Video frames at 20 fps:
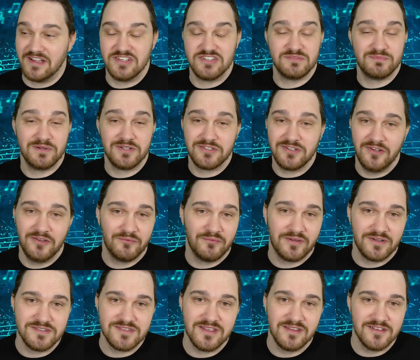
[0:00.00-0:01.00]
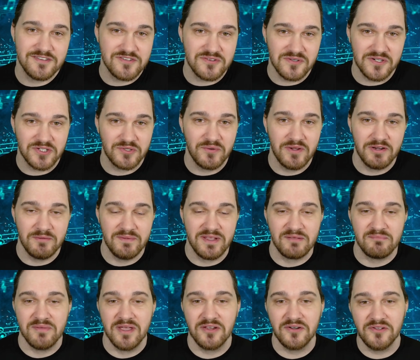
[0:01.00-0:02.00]
I especially don't want to say that's the wrong way to
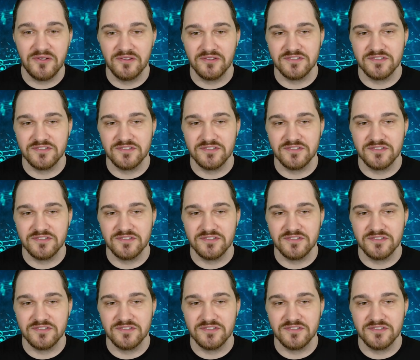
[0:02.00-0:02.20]
make metal.